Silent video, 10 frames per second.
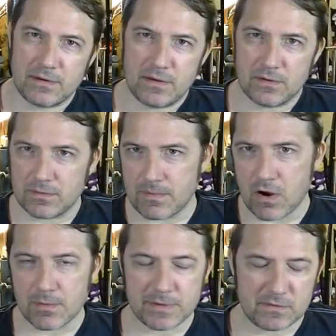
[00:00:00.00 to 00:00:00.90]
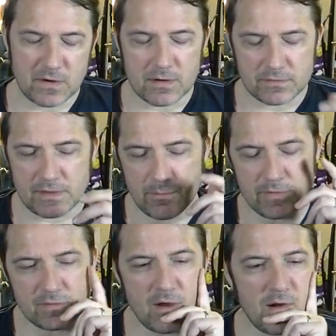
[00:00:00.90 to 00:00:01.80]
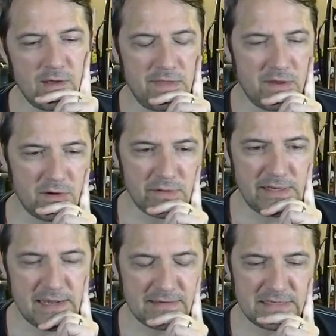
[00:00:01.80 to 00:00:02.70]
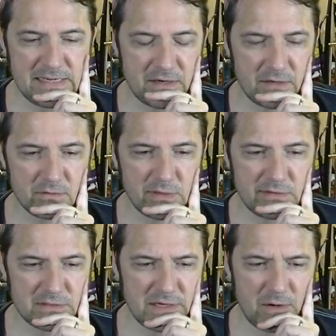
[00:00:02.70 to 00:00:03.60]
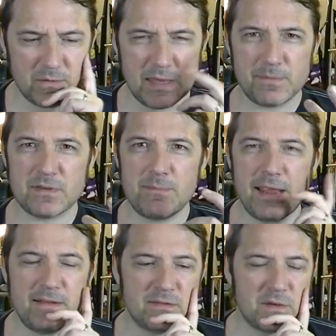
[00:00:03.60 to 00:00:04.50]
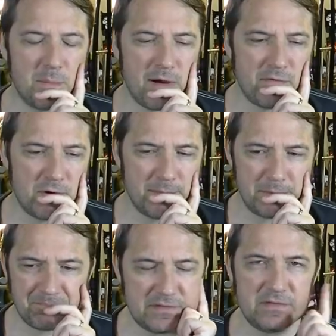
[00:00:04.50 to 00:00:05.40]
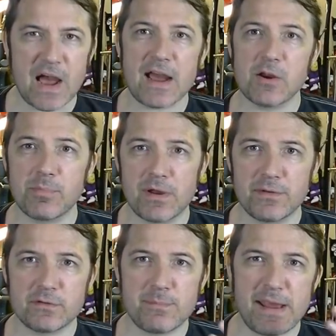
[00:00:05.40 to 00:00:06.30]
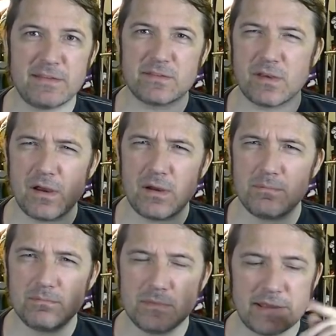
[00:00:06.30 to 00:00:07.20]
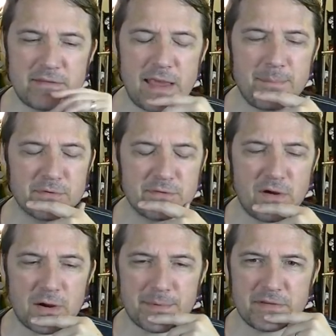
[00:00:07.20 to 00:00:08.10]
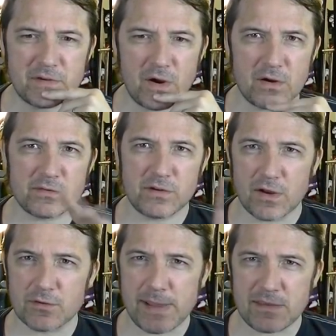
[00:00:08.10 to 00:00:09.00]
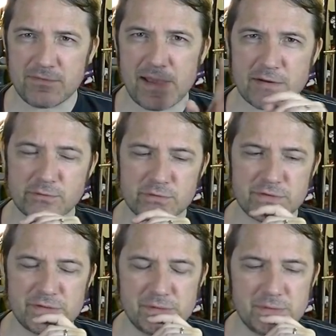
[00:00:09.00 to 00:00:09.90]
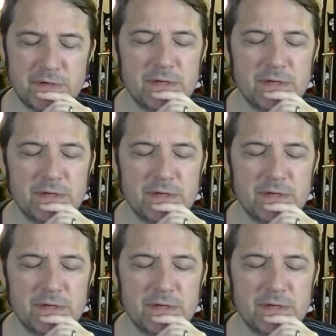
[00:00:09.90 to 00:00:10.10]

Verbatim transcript: you know, the harp guitars that we saw in the early 1900s. You know, Gibson made some of them, and Dyer Brothers made some examples of harp guitars and other manufacturers too